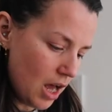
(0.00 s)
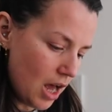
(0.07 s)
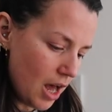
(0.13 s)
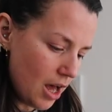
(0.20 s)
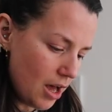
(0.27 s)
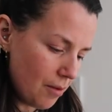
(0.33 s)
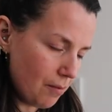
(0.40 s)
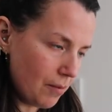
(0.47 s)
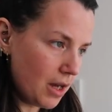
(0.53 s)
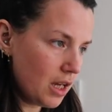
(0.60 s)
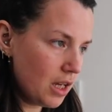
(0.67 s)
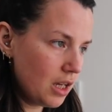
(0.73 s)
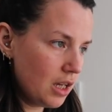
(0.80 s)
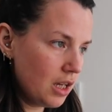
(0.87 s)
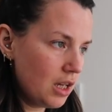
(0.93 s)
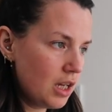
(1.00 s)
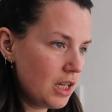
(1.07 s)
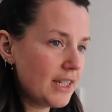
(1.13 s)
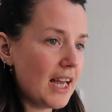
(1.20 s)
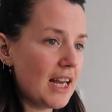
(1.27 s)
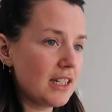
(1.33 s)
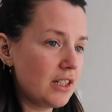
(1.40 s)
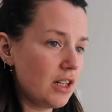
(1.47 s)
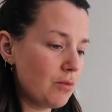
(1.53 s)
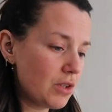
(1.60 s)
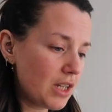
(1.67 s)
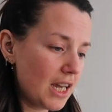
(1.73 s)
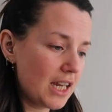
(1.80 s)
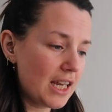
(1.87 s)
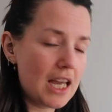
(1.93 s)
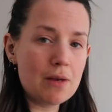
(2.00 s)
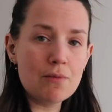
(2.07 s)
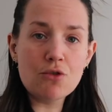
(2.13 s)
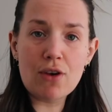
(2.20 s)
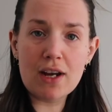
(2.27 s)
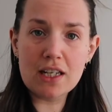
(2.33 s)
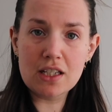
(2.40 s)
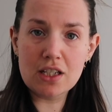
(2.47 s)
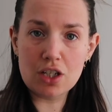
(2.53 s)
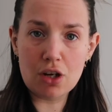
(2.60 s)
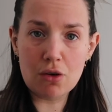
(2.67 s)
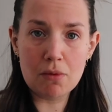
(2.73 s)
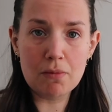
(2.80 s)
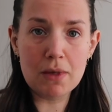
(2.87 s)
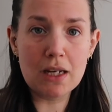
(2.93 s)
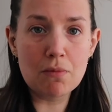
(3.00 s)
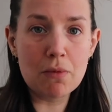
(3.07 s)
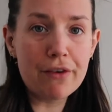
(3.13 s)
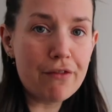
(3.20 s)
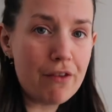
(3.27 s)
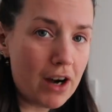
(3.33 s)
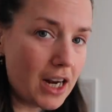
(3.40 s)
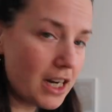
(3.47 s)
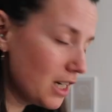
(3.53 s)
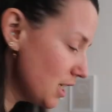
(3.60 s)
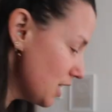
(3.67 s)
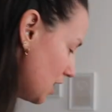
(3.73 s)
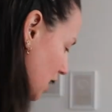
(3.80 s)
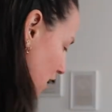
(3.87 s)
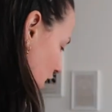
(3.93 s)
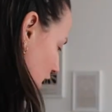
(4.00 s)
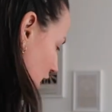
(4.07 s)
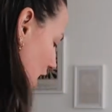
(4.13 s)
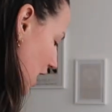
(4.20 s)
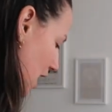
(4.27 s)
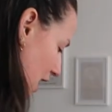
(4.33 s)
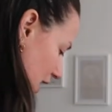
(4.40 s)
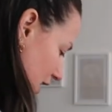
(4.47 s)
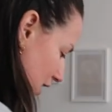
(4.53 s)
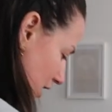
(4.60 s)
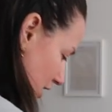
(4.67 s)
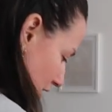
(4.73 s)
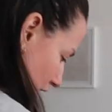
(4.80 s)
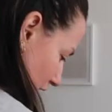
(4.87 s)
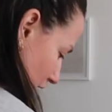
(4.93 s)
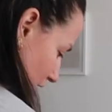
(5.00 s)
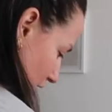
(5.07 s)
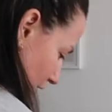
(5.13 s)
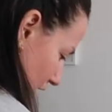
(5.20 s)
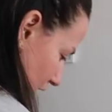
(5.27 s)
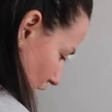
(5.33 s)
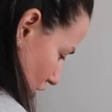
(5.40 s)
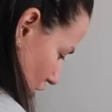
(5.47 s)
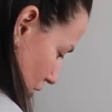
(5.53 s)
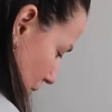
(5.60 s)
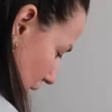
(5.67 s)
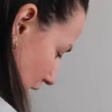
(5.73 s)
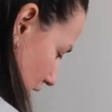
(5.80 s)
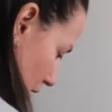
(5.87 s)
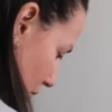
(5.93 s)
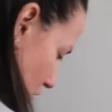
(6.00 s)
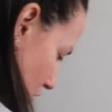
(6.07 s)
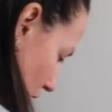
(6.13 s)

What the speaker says: Yes, I'm just getting Gabe dressed to go and meet my friend. And it's funny, I just picked up a